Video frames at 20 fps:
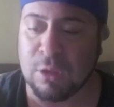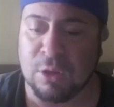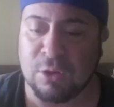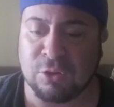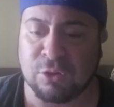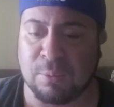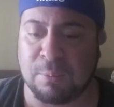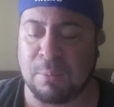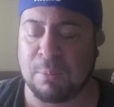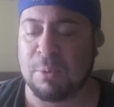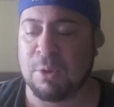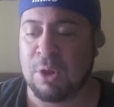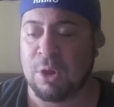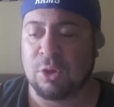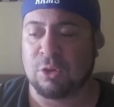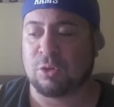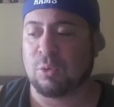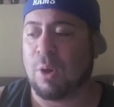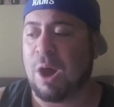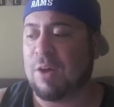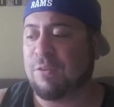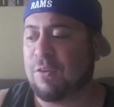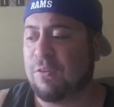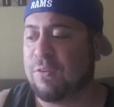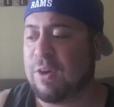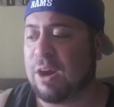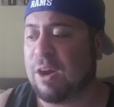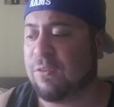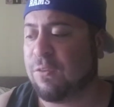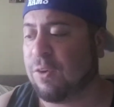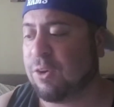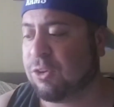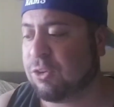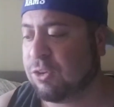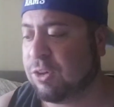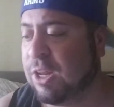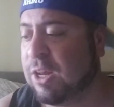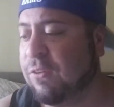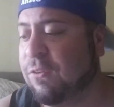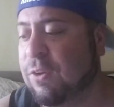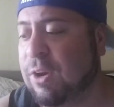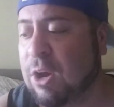So off of very first sniff,